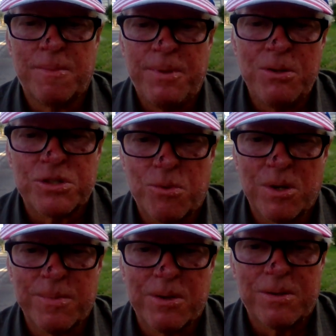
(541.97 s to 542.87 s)
abuse
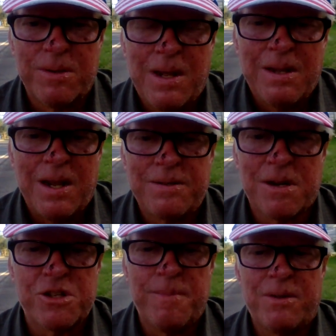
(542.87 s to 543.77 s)
criminal, it
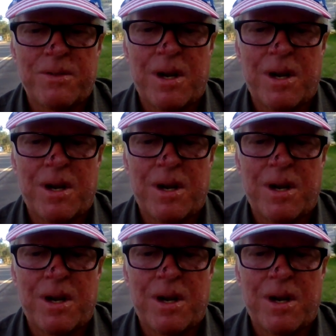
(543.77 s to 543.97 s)
doesn't mean that